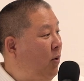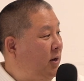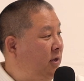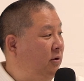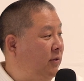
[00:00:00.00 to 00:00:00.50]
Oh,
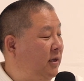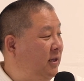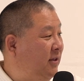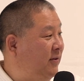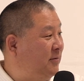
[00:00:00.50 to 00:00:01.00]
I didn't know that.
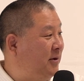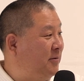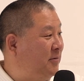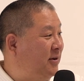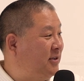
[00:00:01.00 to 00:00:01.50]
He lived
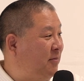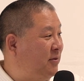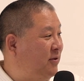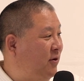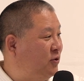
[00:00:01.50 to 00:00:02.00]
up on top of the